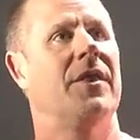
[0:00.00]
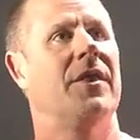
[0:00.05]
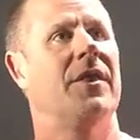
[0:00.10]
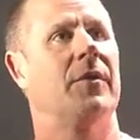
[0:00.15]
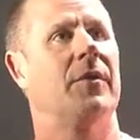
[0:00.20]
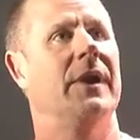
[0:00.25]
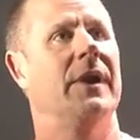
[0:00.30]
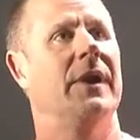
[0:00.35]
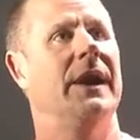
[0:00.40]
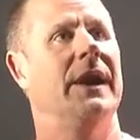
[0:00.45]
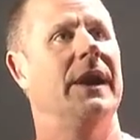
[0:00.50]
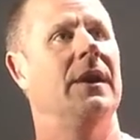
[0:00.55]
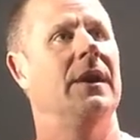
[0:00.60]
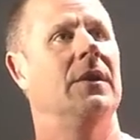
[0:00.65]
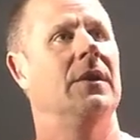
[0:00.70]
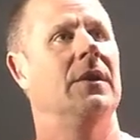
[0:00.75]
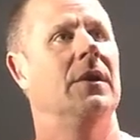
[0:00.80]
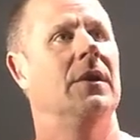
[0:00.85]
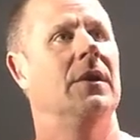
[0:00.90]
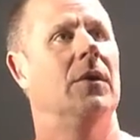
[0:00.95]

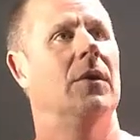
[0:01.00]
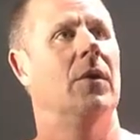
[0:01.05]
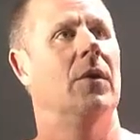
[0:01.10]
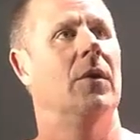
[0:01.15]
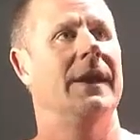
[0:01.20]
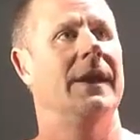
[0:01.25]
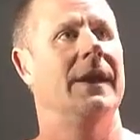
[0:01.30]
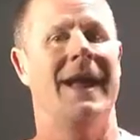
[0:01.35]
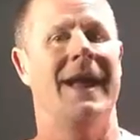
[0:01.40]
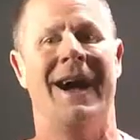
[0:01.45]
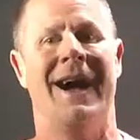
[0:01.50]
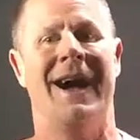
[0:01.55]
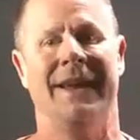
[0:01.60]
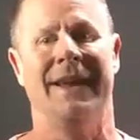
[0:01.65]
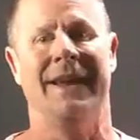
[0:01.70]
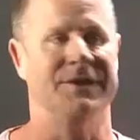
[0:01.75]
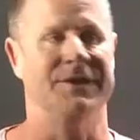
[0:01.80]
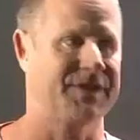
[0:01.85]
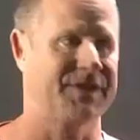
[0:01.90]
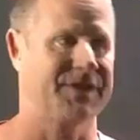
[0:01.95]
3, or a
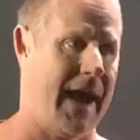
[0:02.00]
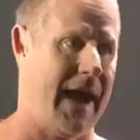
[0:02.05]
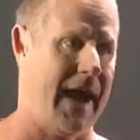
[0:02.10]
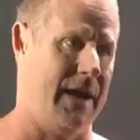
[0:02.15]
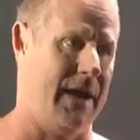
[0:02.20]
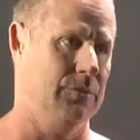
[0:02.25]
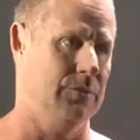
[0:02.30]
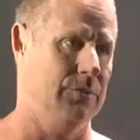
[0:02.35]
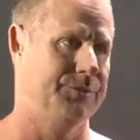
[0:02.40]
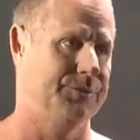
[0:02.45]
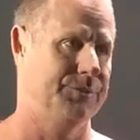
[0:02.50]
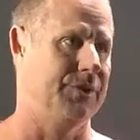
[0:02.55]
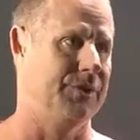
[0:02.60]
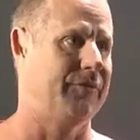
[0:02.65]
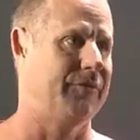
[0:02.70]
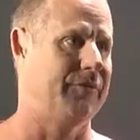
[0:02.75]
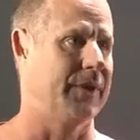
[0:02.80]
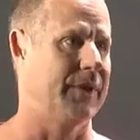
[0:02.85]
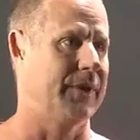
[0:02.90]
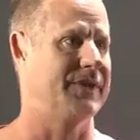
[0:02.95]
9 scale. So
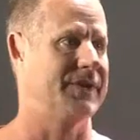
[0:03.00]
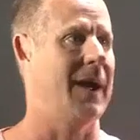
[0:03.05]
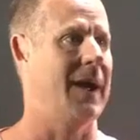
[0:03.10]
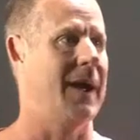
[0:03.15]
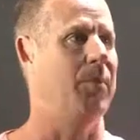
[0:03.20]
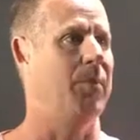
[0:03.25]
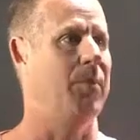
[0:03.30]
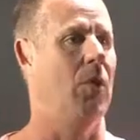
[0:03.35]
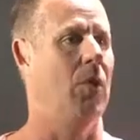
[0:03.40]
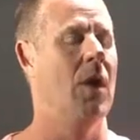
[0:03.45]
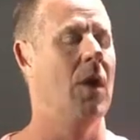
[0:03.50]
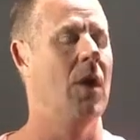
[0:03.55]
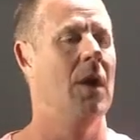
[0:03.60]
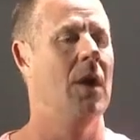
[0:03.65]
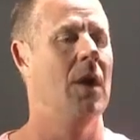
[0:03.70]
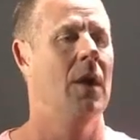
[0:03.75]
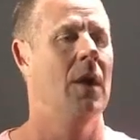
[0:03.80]
for example,